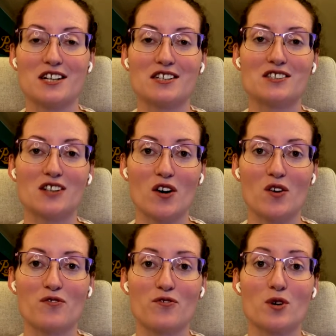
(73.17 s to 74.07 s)

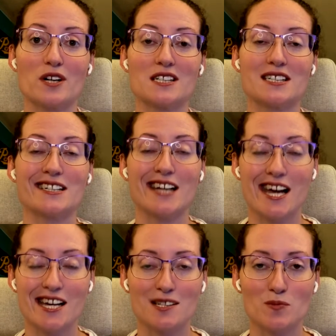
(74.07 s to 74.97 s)
So for
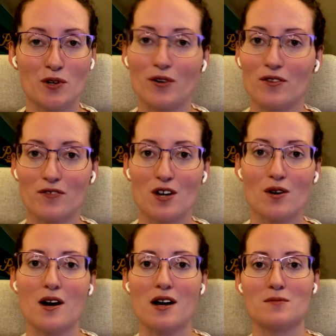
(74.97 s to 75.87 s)
today's book review,
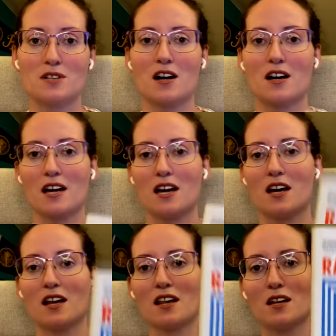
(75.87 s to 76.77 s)
I am talking
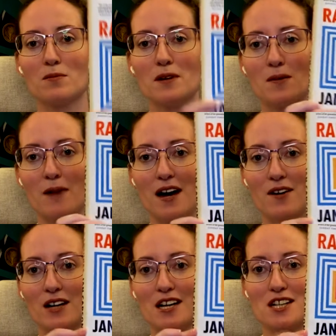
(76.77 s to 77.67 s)
a little bit about